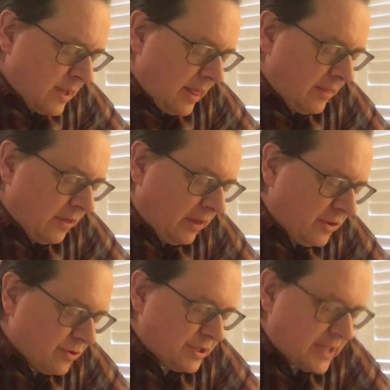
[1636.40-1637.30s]
And this
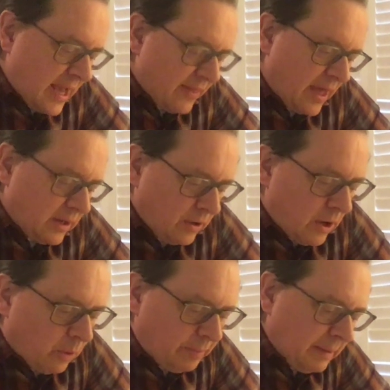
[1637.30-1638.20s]
leads her to say that,
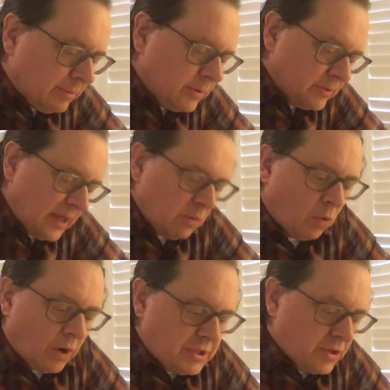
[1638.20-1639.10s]
people, they
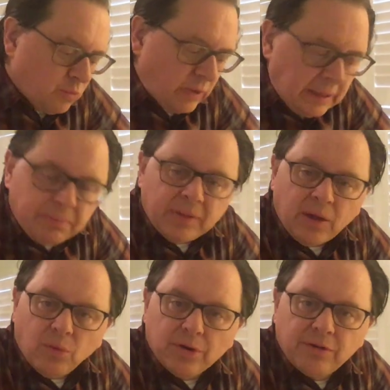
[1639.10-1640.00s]
want to weep and
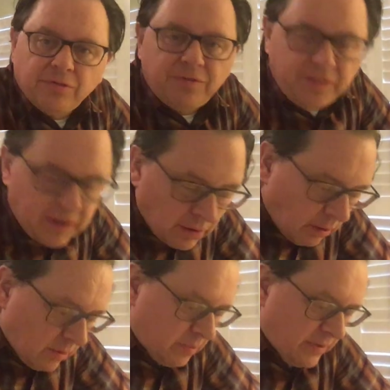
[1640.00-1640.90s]
they want to
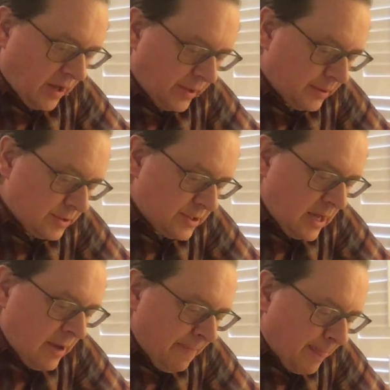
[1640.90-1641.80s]
feel with others,
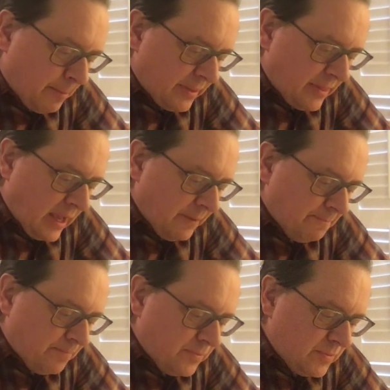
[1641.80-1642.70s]
but they
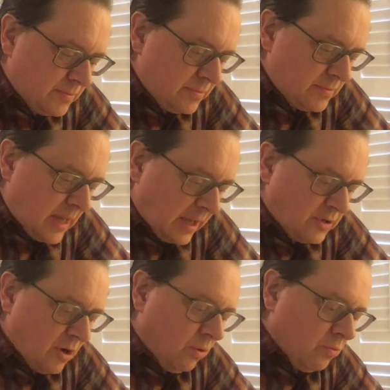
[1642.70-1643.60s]

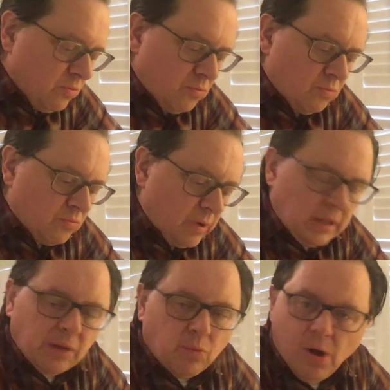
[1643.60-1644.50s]
don't
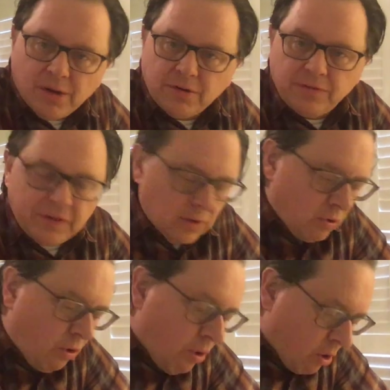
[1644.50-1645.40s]
really want to feel
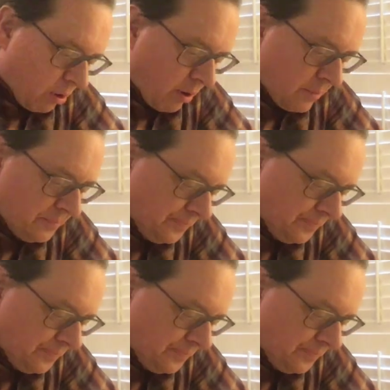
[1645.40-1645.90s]
horror.